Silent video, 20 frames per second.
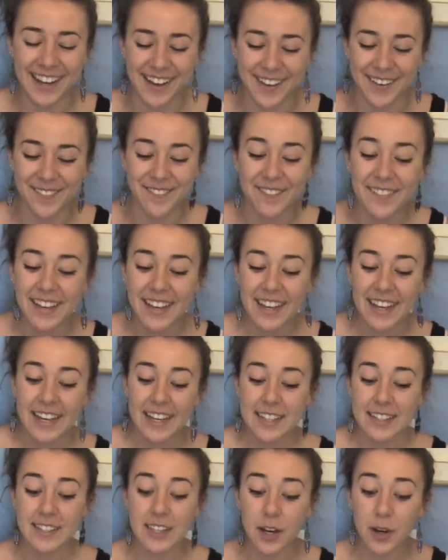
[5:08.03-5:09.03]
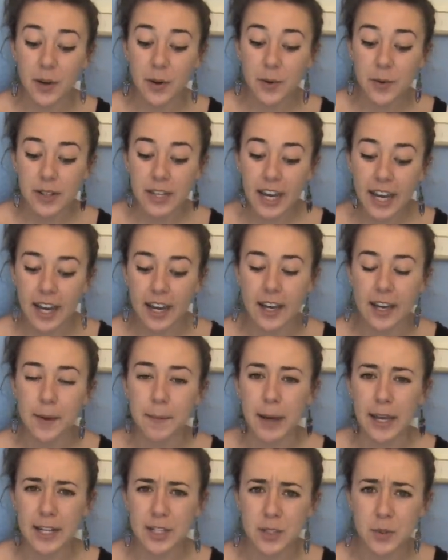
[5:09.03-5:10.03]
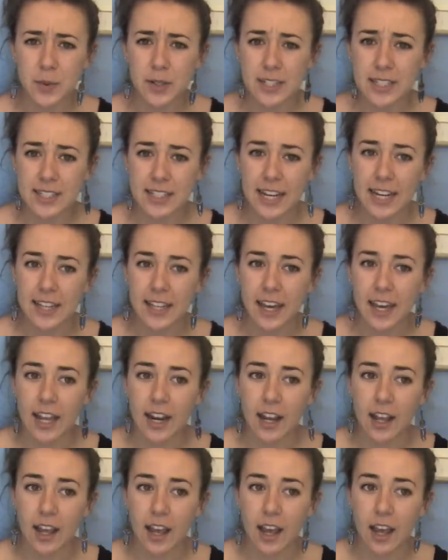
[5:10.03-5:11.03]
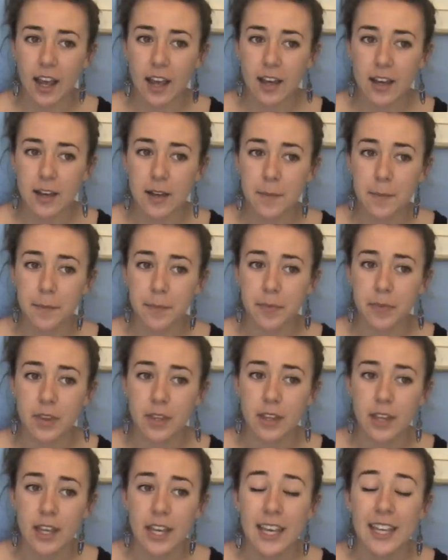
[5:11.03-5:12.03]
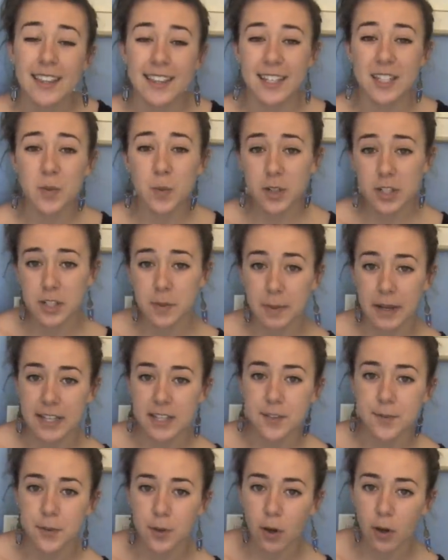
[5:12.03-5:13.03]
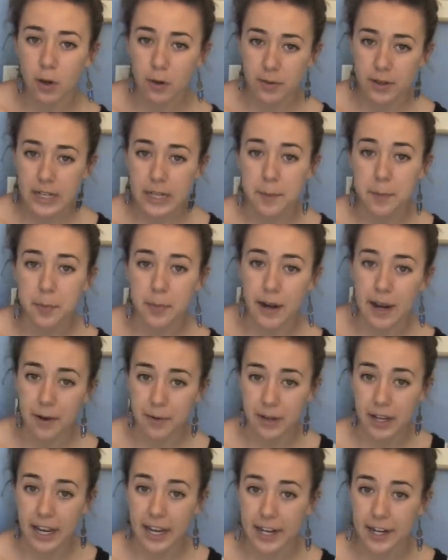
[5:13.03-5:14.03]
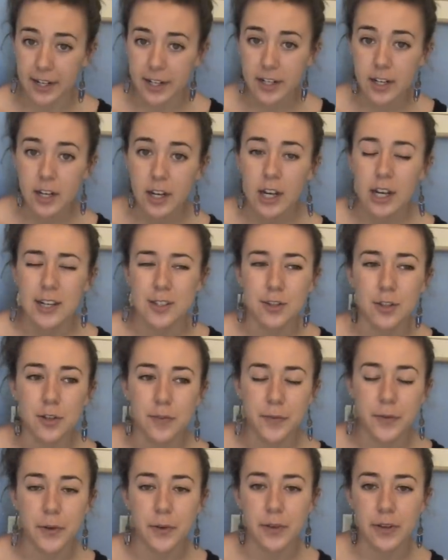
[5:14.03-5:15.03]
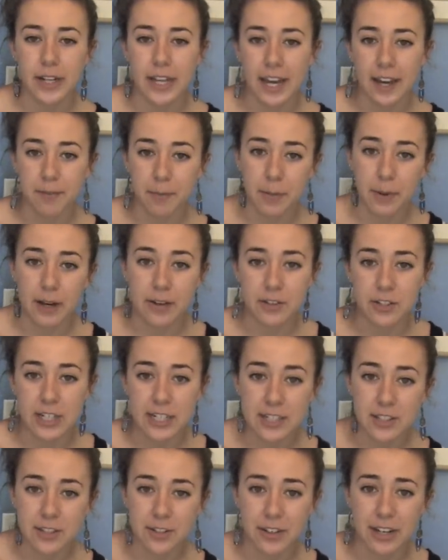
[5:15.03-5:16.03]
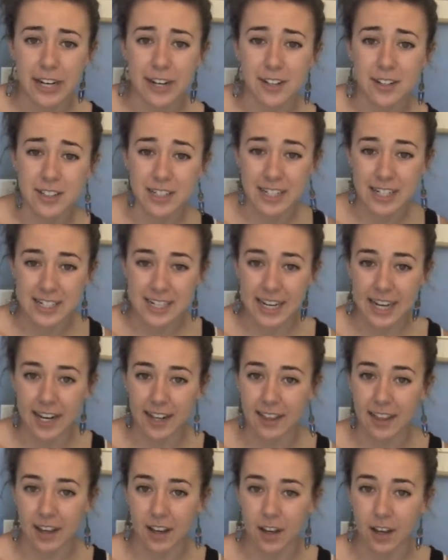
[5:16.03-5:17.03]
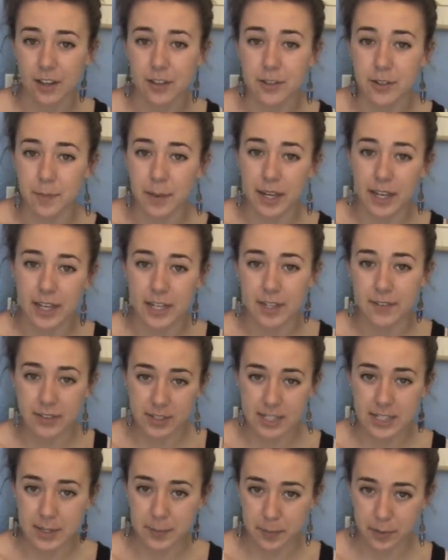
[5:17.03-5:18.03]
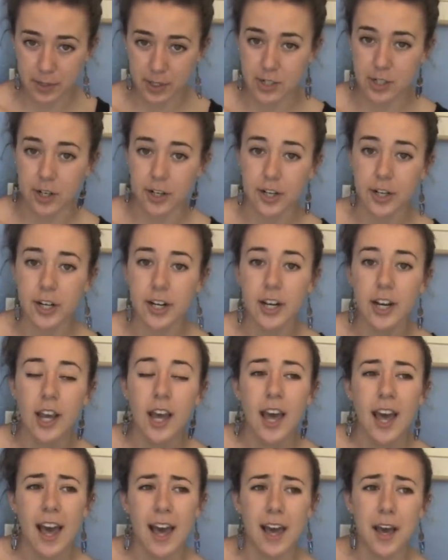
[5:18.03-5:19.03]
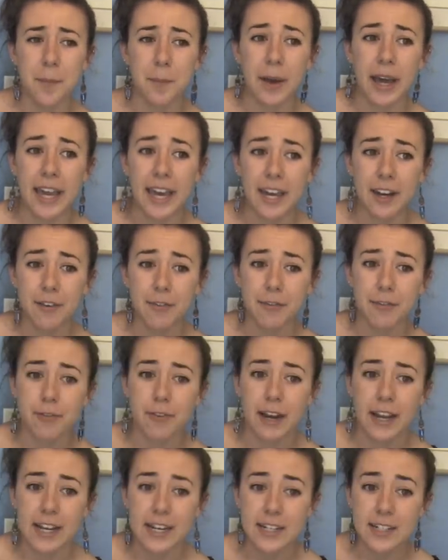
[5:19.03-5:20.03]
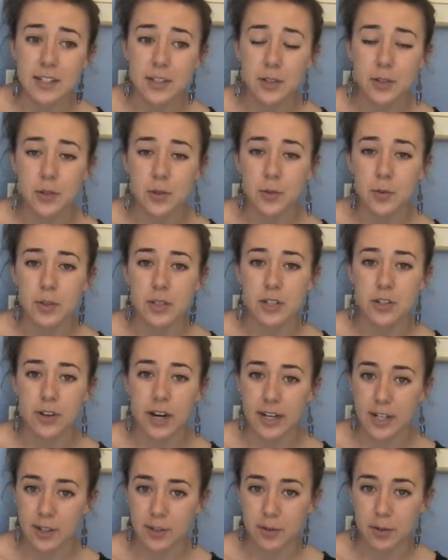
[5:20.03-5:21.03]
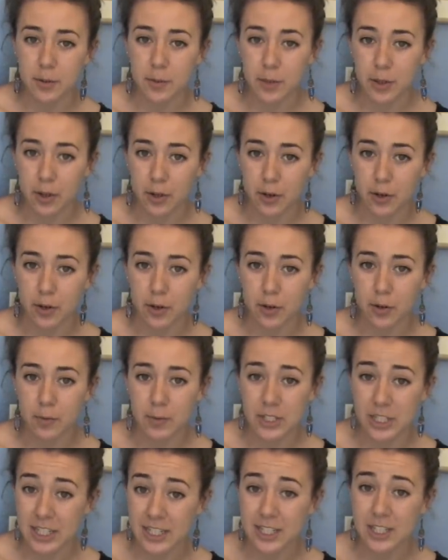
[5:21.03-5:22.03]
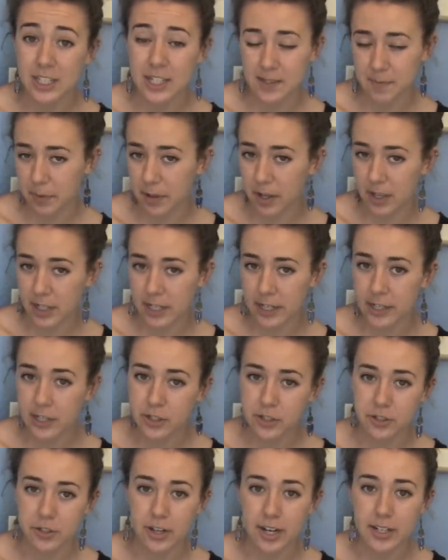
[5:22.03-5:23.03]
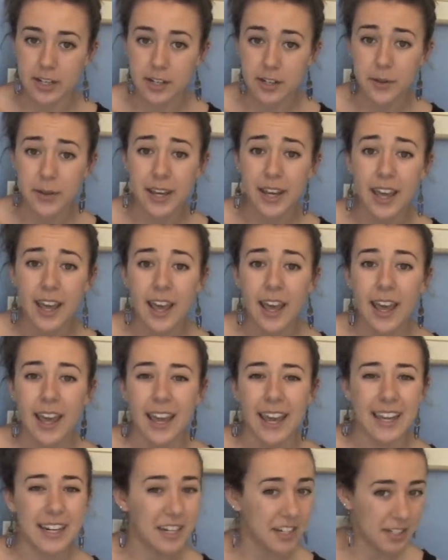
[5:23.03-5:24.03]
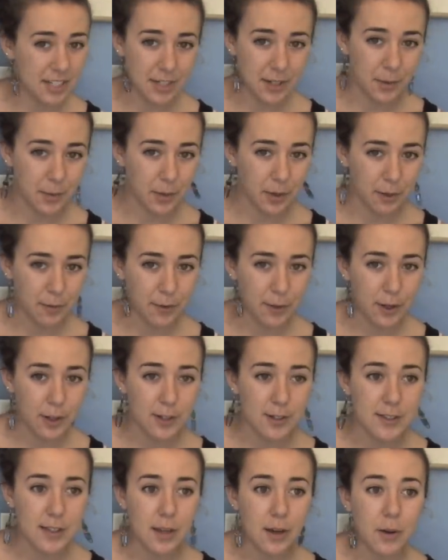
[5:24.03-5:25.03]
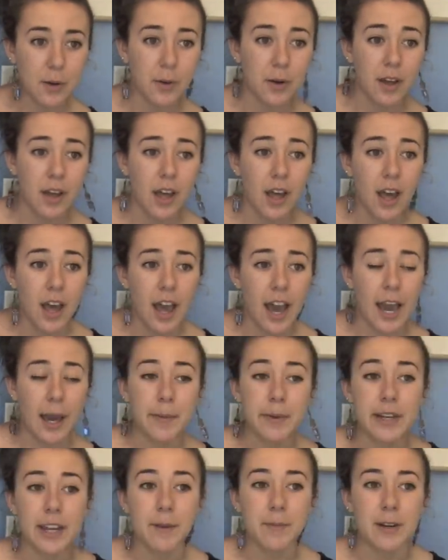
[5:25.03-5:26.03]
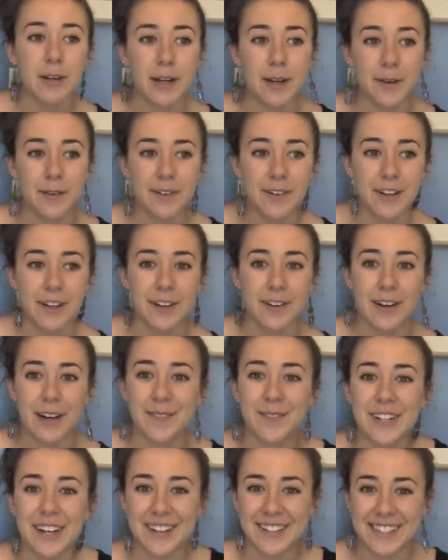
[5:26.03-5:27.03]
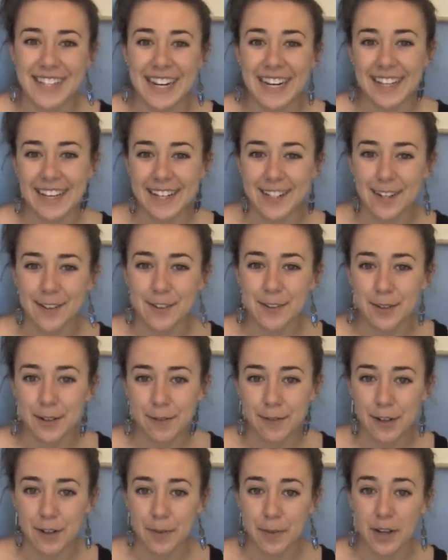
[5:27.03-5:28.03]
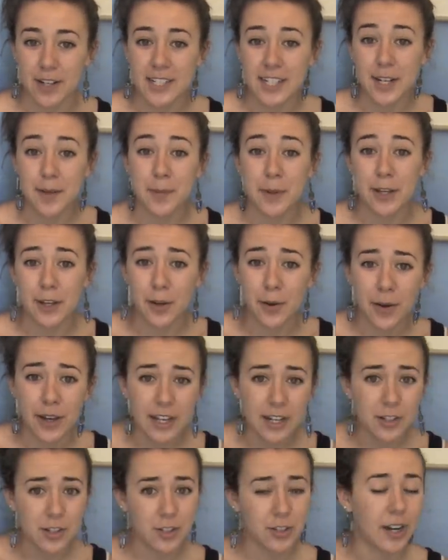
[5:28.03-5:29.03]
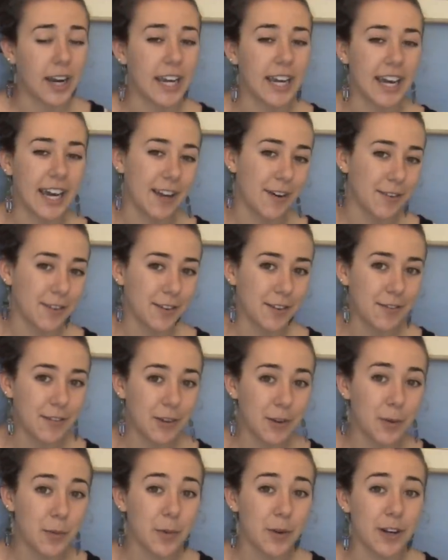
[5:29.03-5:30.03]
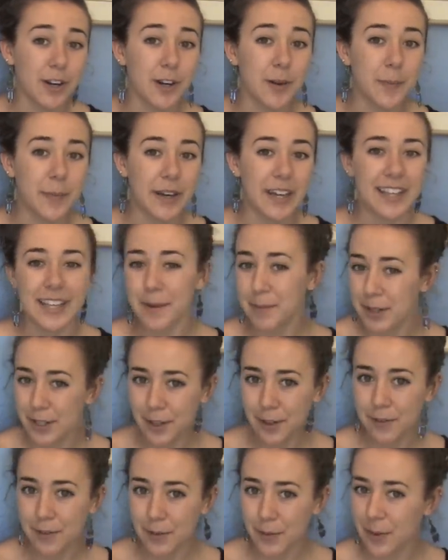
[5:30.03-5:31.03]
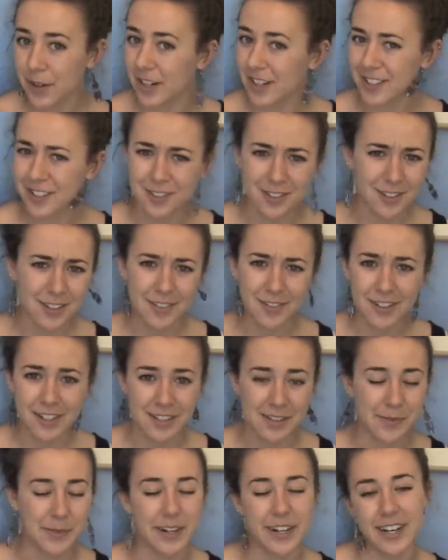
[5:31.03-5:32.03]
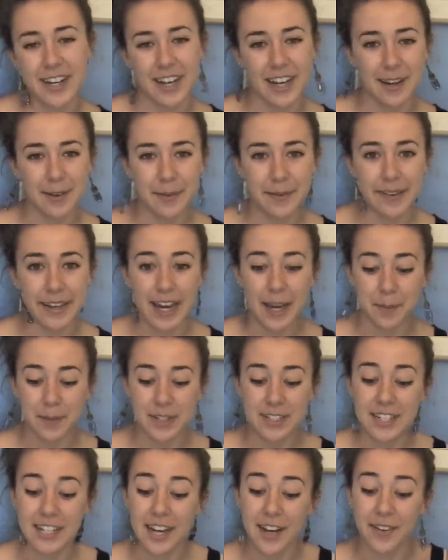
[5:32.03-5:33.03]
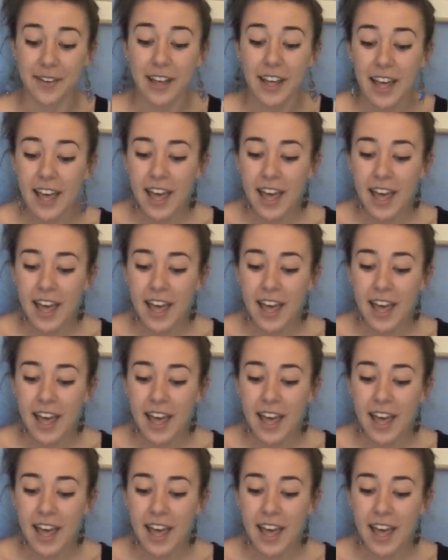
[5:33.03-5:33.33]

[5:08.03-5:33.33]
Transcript: Um, so yeah, um, I just want to say that um, this works best for already brown hair. So if you already have brown shades in your hair, it's going to take that color and make it even deeper and darker. Um, I had a friend who tried to do it with her, when she, she has blonde hair and she tried to do it, and it didn't work for her. So I mean, I don't, I don't know. I'm not saying like don't do it if you have blonde hair, but go ahead and try it. I don't know if it'll work, but let me know if it works or if it doesn't work. I would be happy to know.